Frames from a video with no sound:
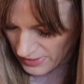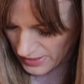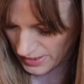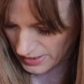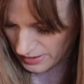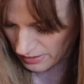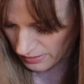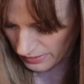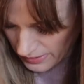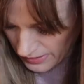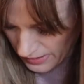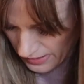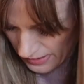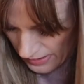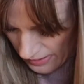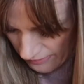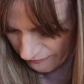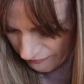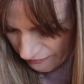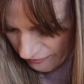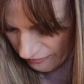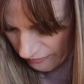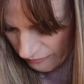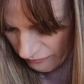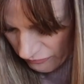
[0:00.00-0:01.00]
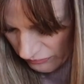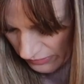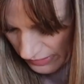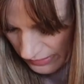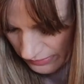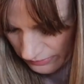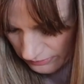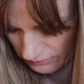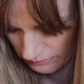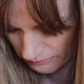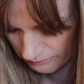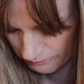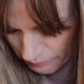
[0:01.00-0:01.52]
then I have some
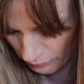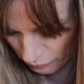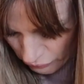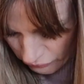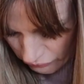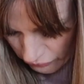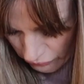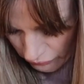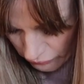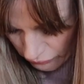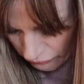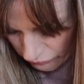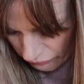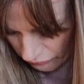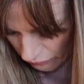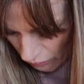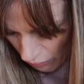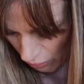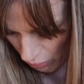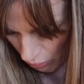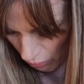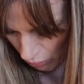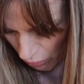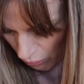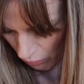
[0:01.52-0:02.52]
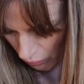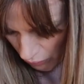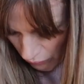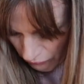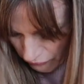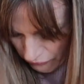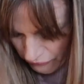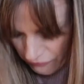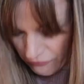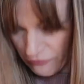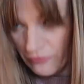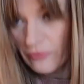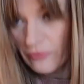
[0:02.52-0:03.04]
random bottles of